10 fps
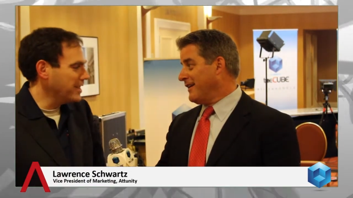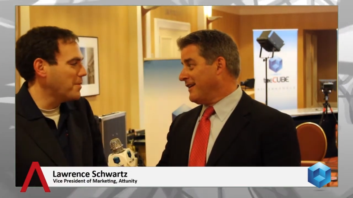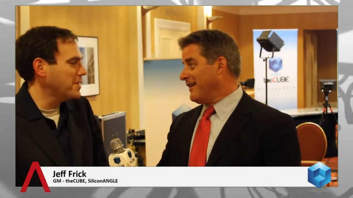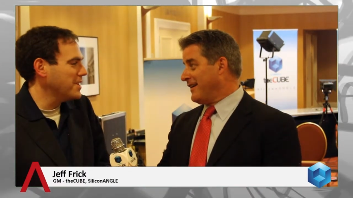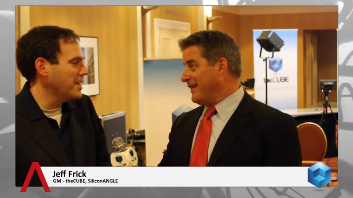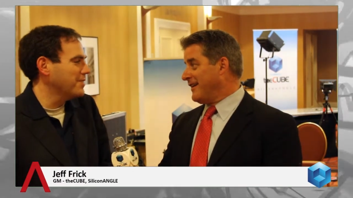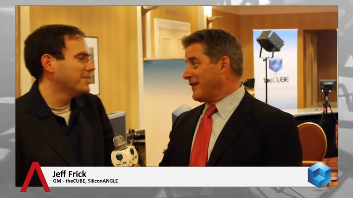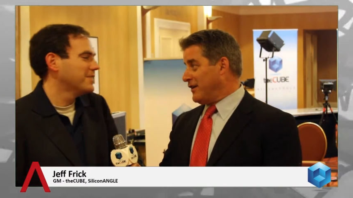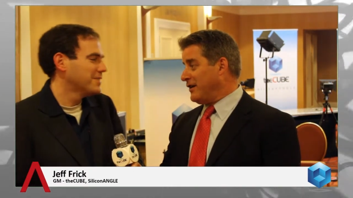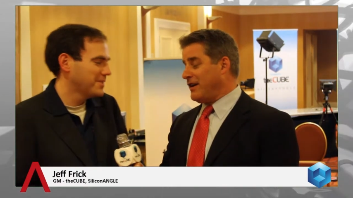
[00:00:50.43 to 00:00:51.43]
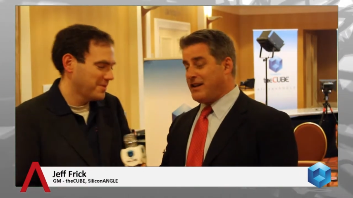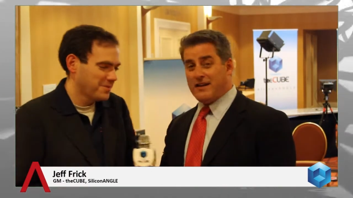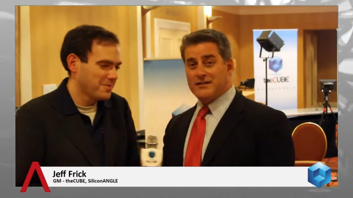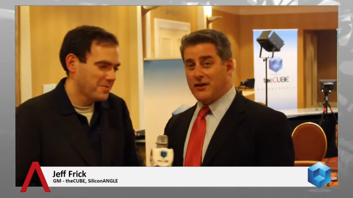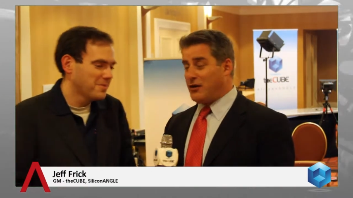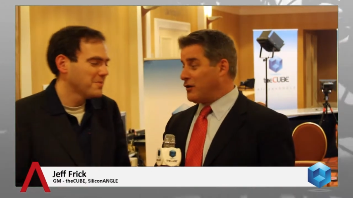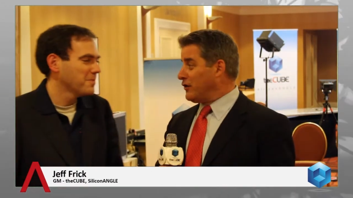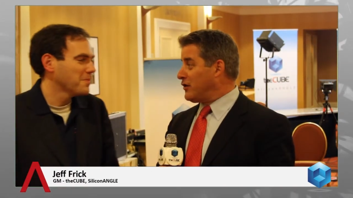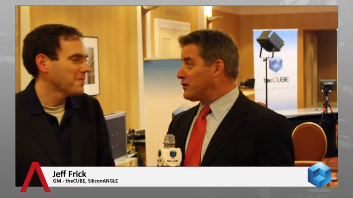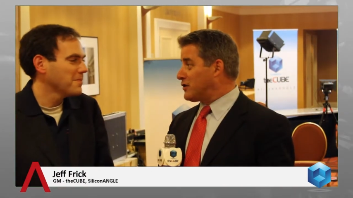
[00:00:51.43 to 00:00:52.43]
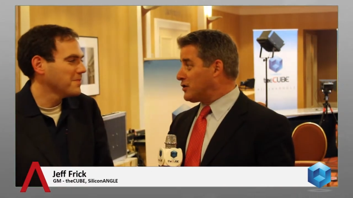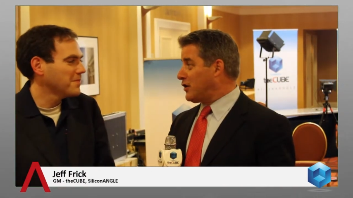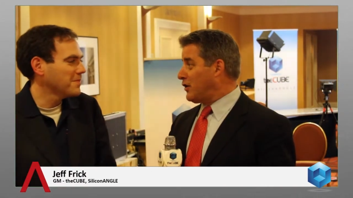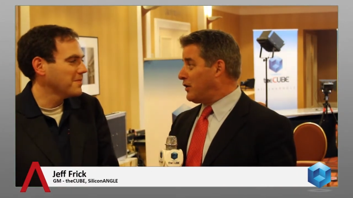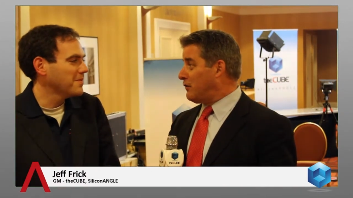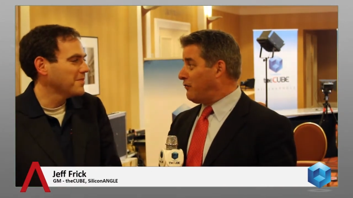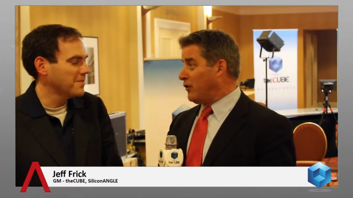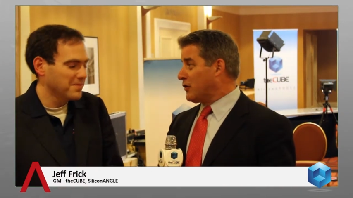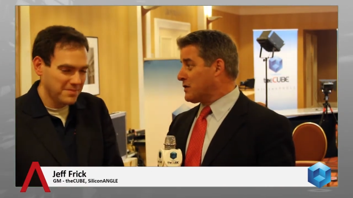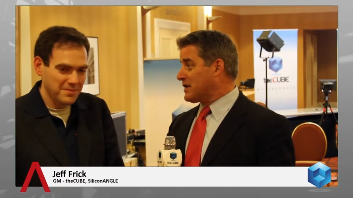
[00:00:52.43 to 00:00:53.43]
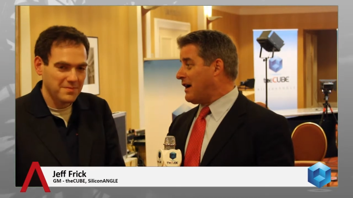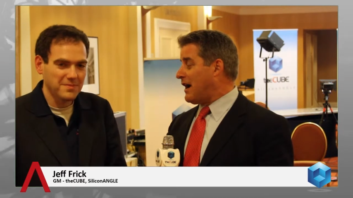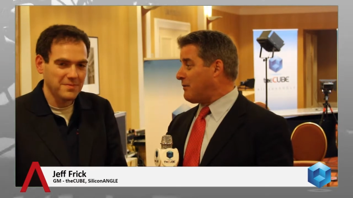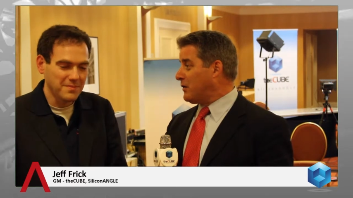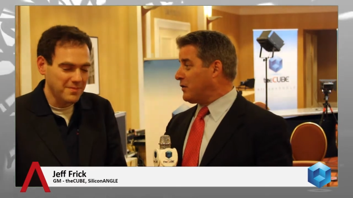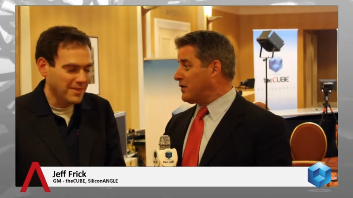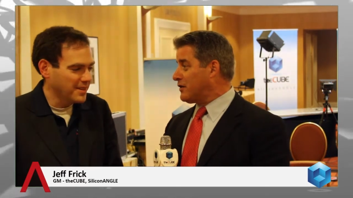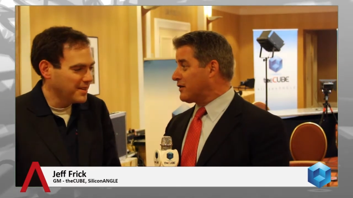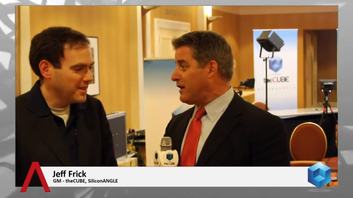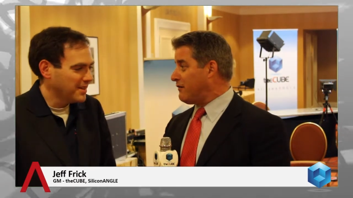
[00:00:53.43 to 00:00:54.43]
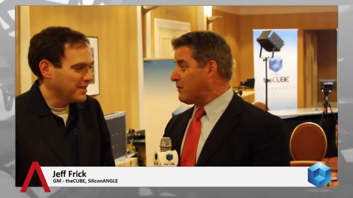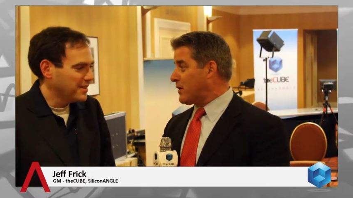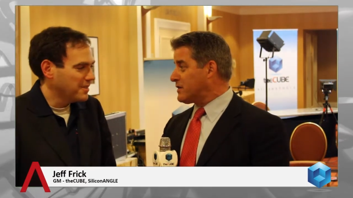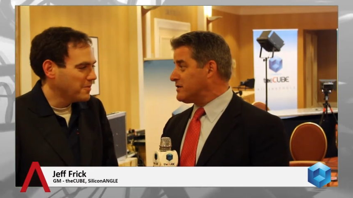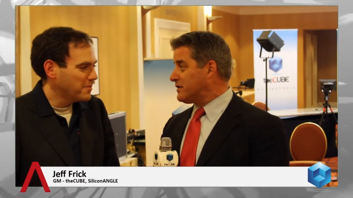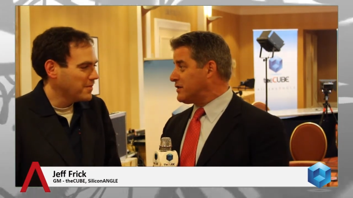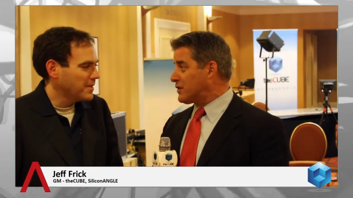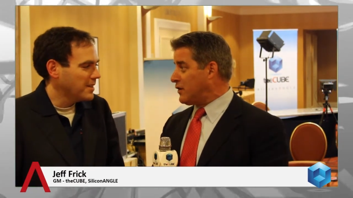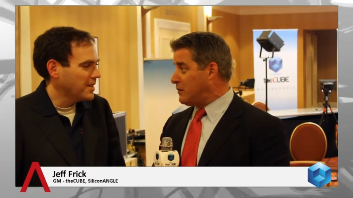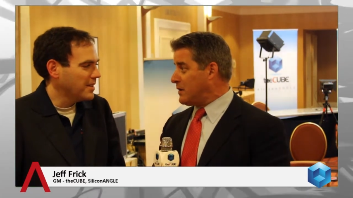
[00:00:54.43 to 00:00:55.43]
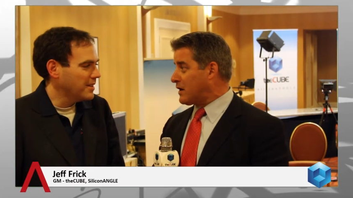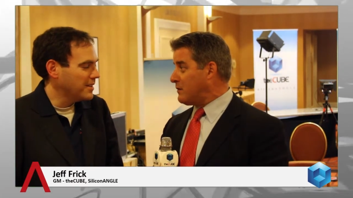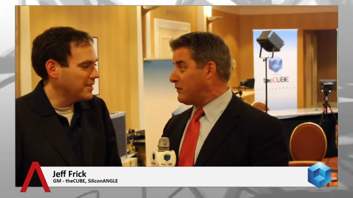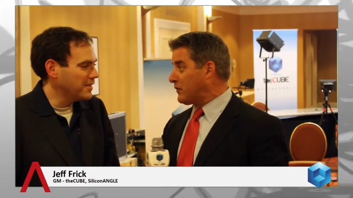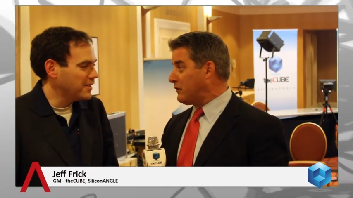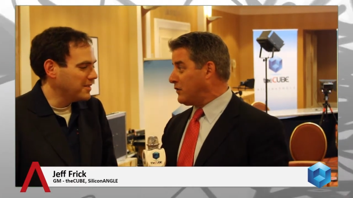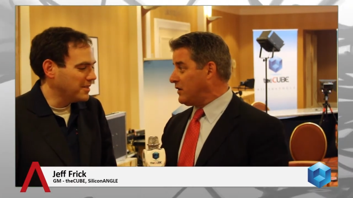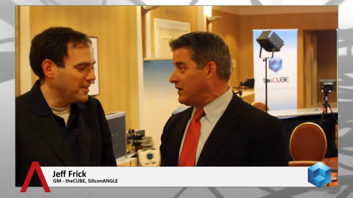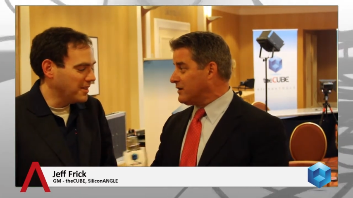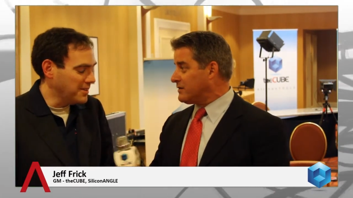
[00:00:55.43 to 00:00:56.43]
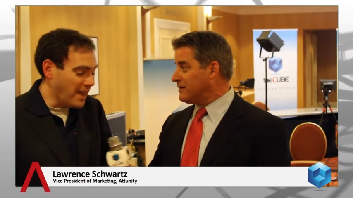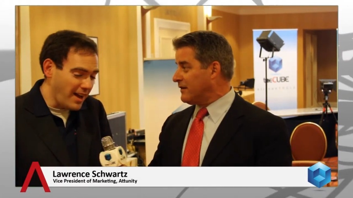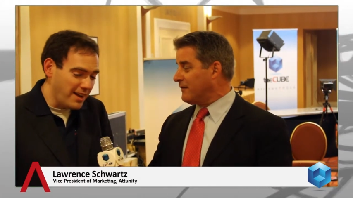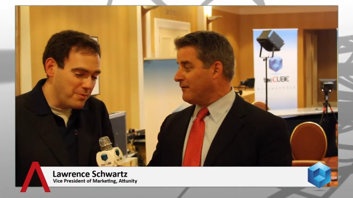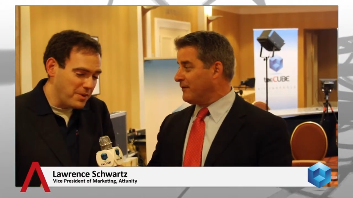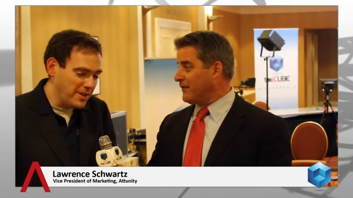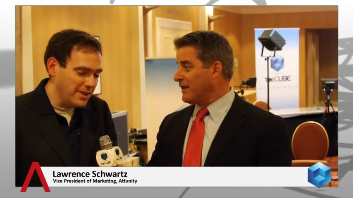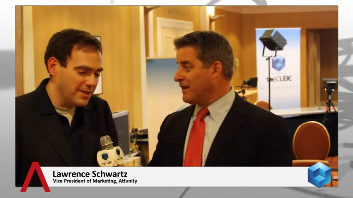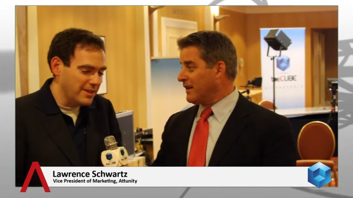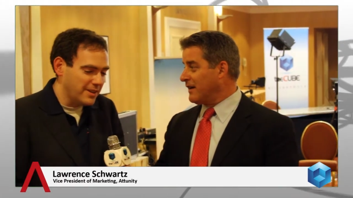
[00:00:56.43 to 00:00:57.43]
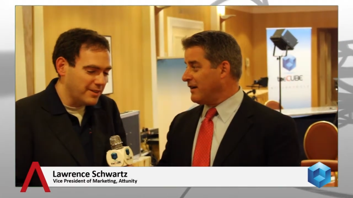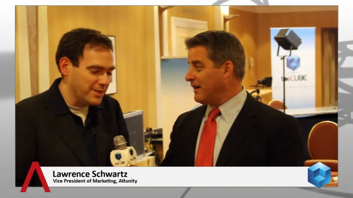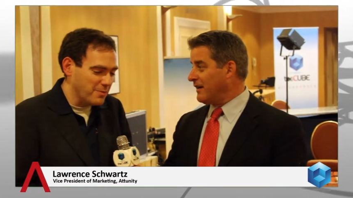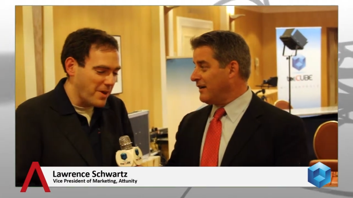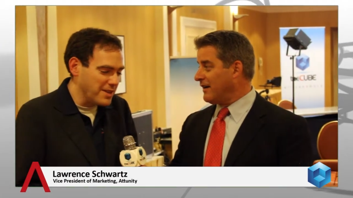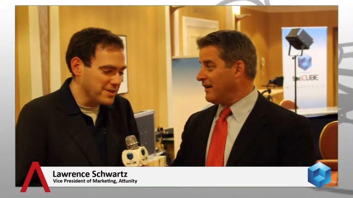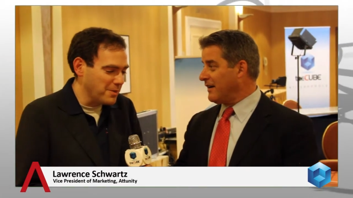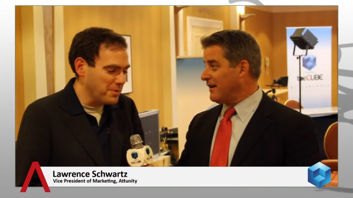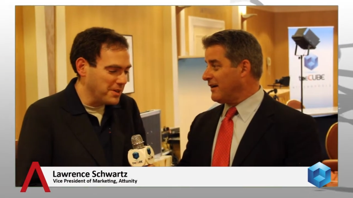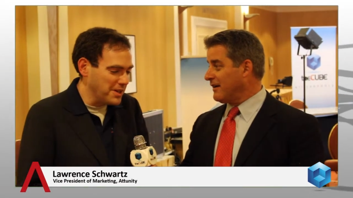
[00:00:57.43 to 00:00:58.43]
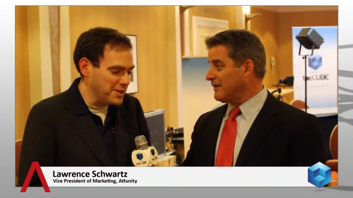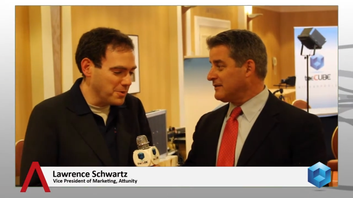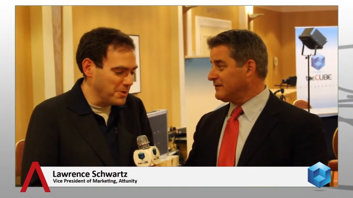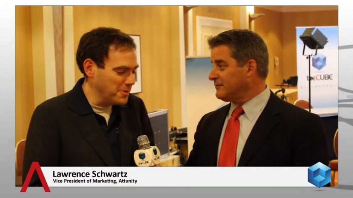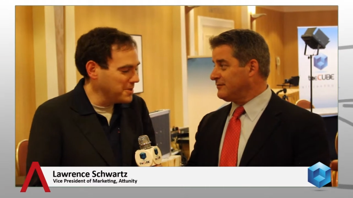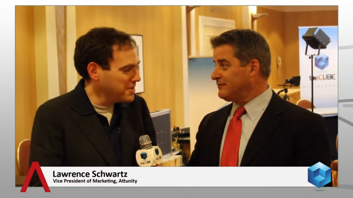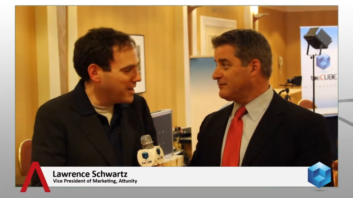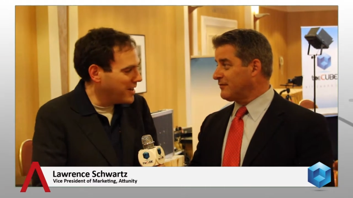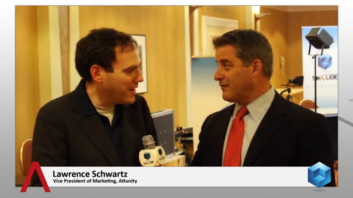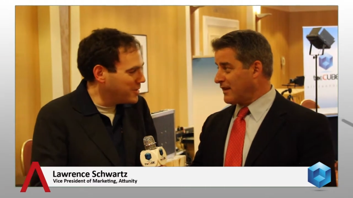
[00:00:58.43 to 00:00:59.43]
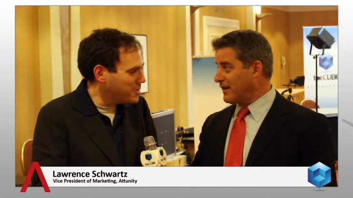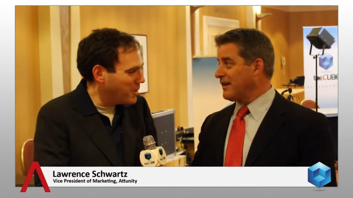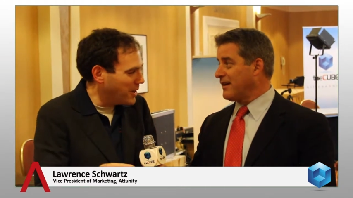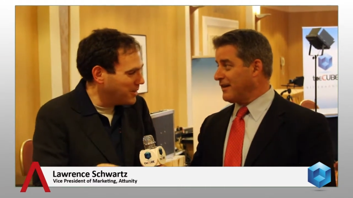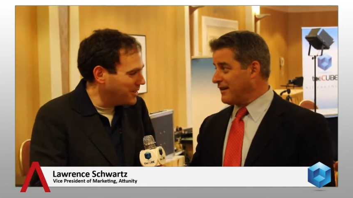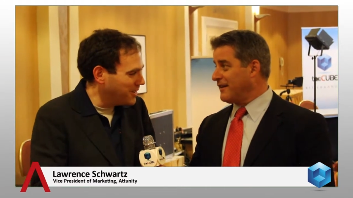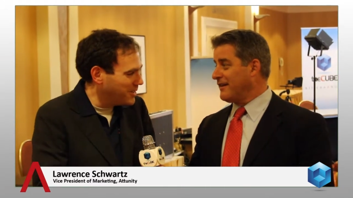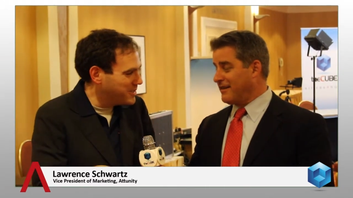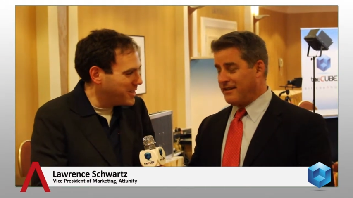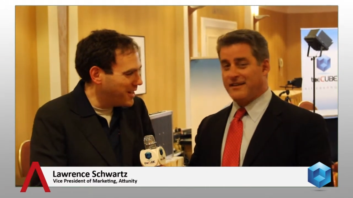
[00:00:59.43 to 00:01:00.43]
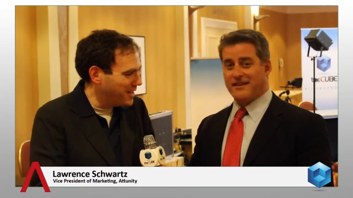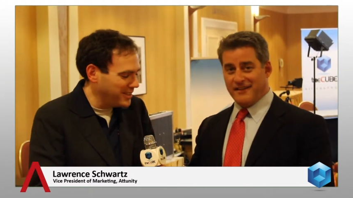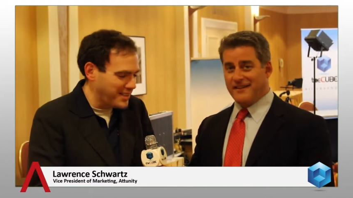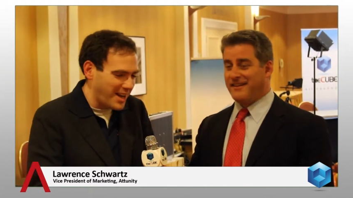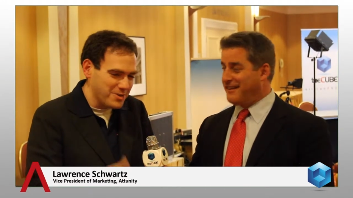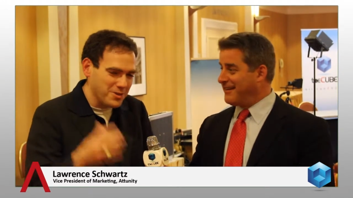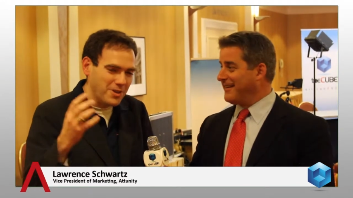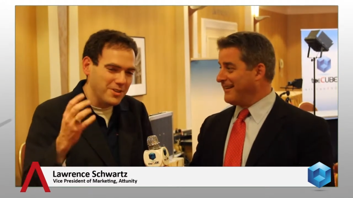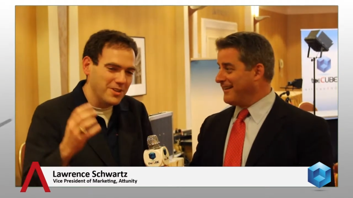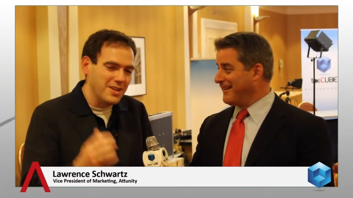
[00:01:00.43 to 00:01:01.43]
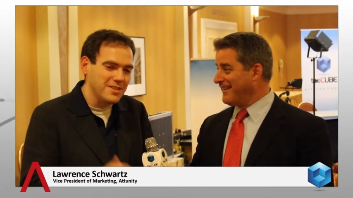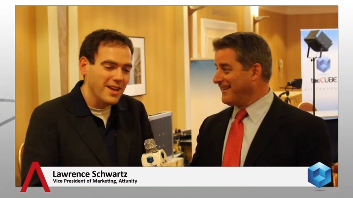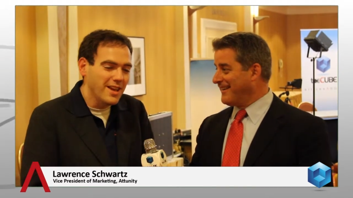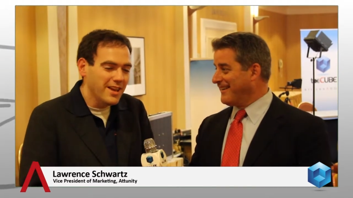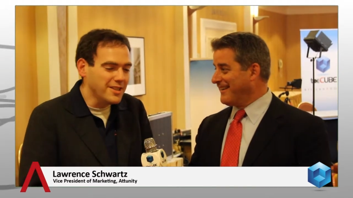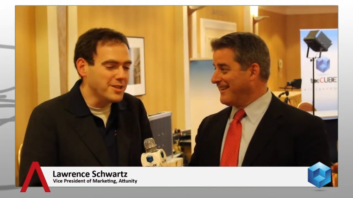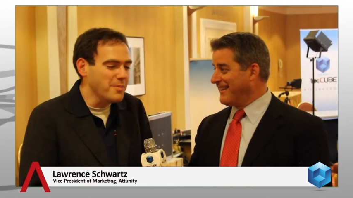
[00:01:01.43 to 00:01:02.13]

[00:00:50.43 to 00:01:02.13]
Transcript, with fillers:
Speaker 1: How about yourself? Good. I, I saw you earlier at the show. The floor was hopping. What are your kind of impressions of the show? You've been coming for a few years.
Speaker 2: Yeah, I've been here uh, the past couple of years when it was start out in a small little hotel and now it's grown to this. It's